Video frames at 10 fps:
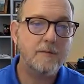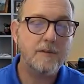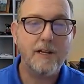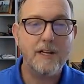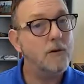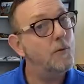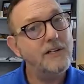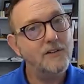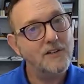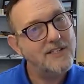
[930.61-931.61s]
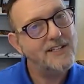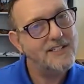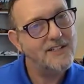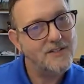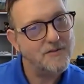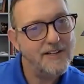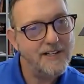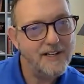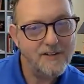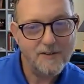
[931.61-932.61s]
Depending on when you're listening to this
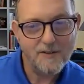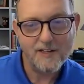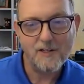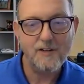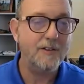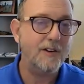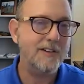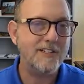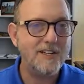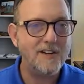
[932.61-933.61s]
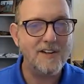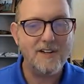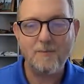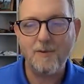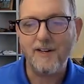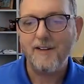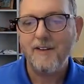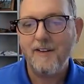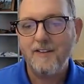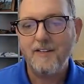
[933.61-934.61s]
video, it could have already started, but
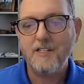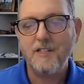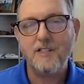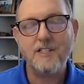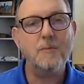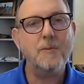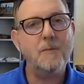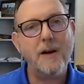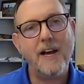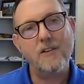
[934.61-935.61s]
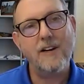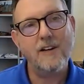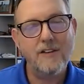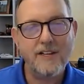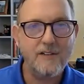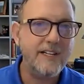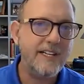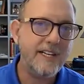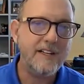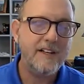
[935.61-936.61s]
this will be the background that you
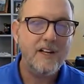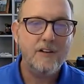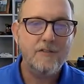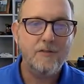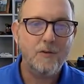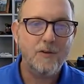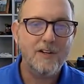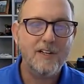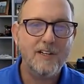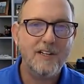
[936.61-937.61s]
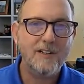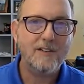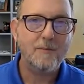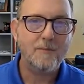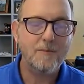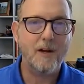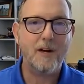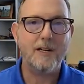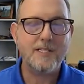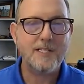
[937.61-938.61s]
need for
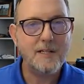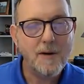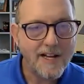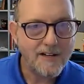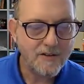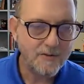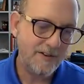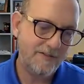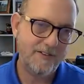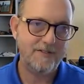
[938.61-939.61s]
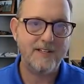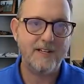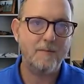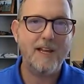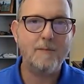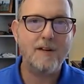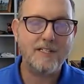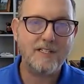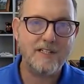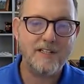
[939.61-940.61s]
CBAD 350
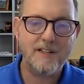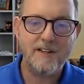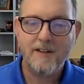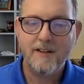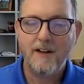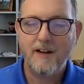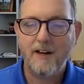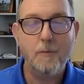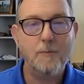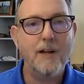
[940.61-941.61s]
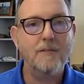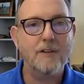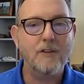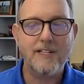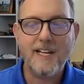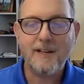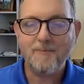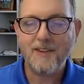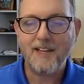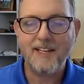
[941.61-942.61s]
Maymester. Hope you have a great day
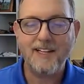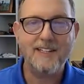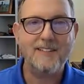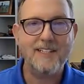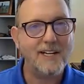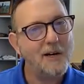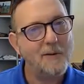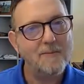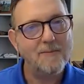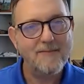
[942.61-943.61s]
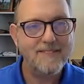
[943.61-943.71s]
and take care.